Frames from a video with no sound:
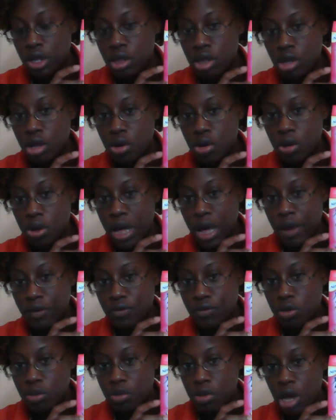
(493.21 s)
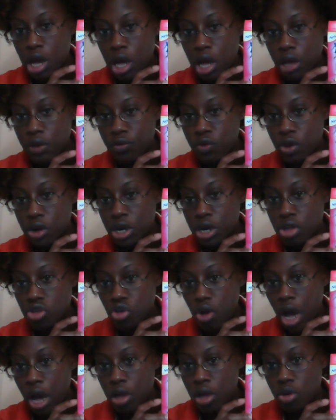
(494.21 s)
So after my 4-day
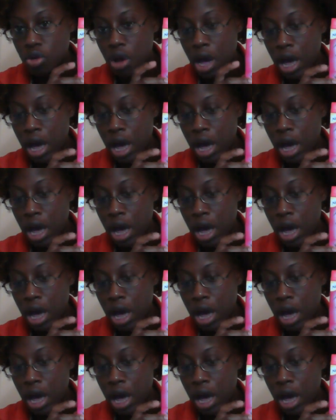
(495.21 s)
trial,